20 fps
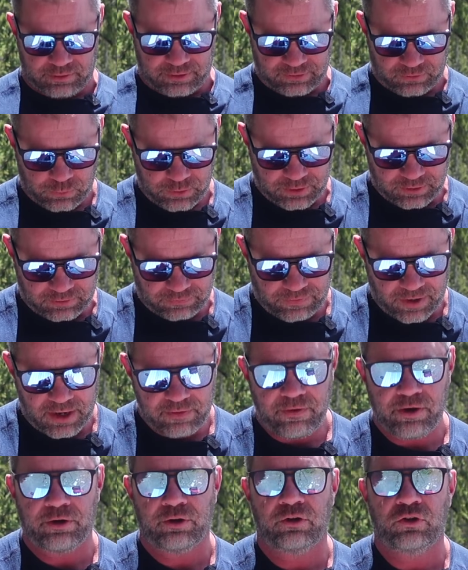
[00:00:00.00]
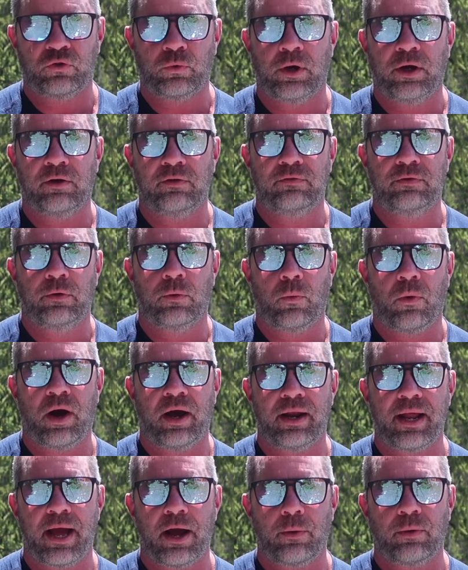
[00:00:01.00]
This one is 512
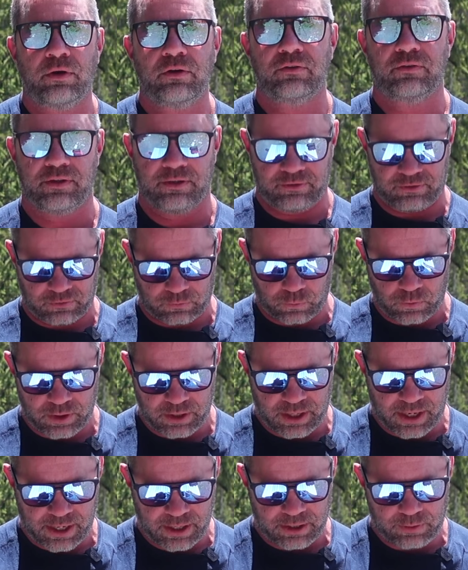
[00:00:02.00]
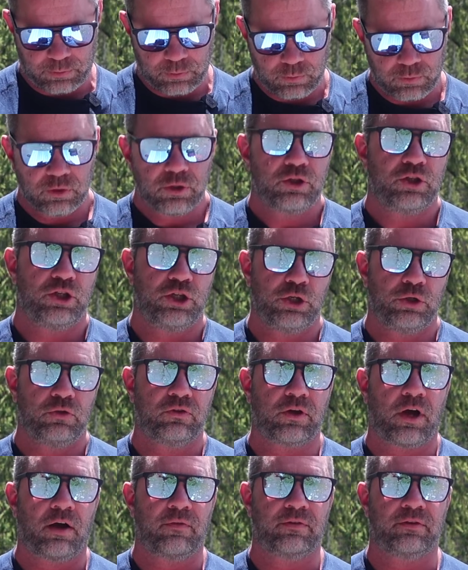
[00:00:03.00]
watt hours. This is what I use
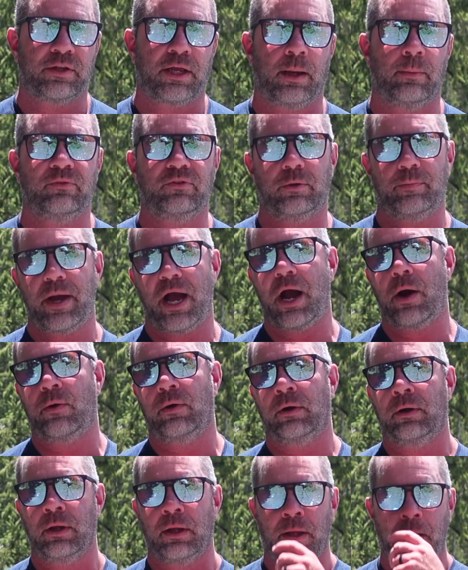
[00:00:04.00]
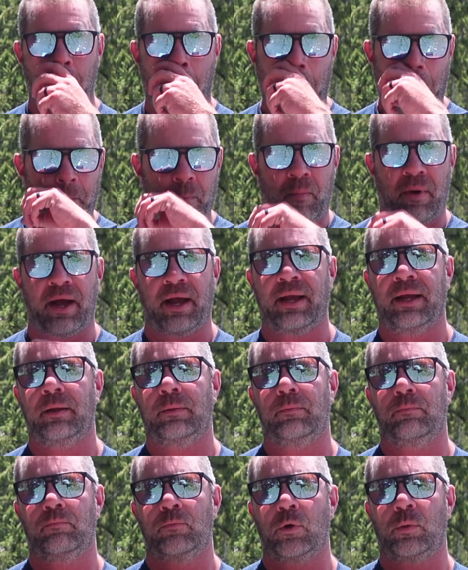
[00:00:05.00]
oftentimes to power my
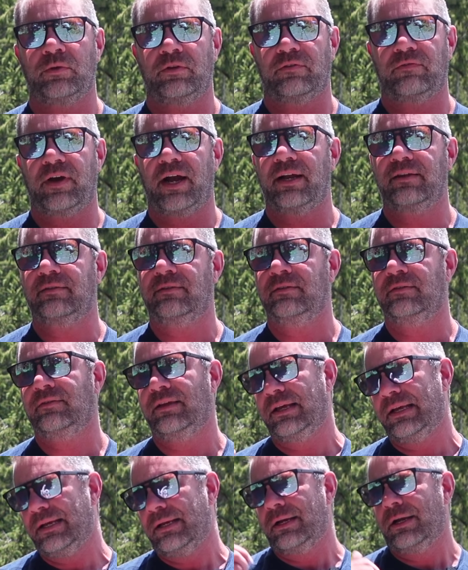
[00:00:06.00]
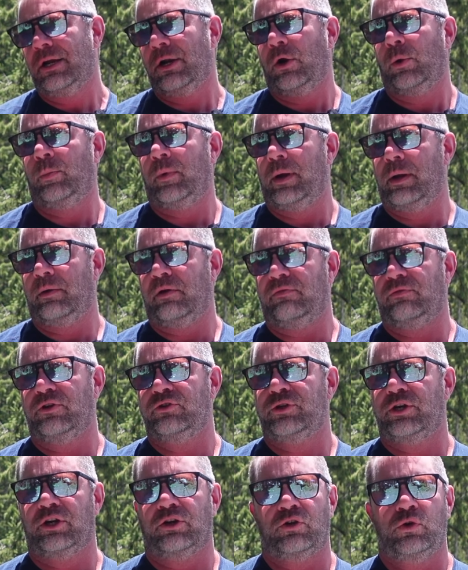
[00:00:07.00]
mobile devices my
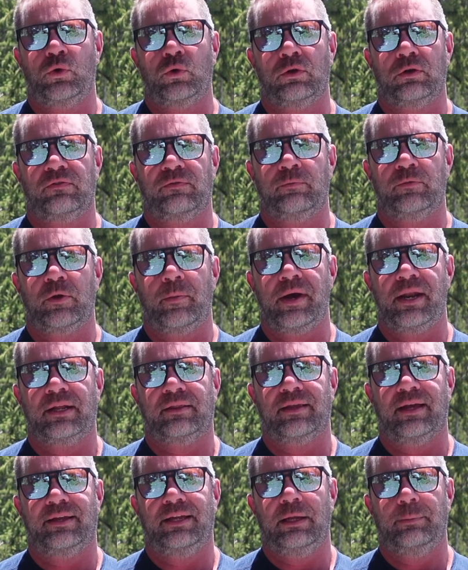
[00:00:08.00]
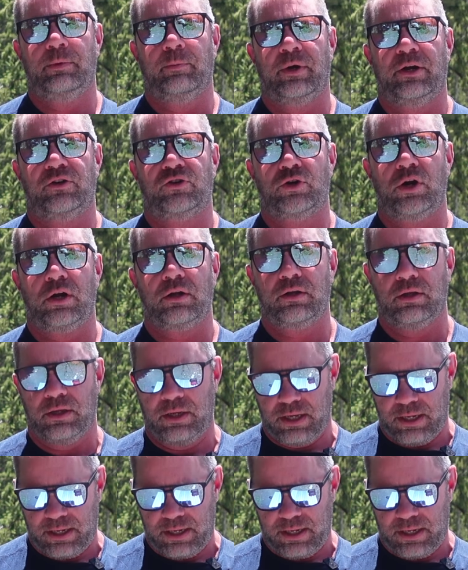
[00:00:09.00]
refrigerator cooler from Dometic that I keep in my truck.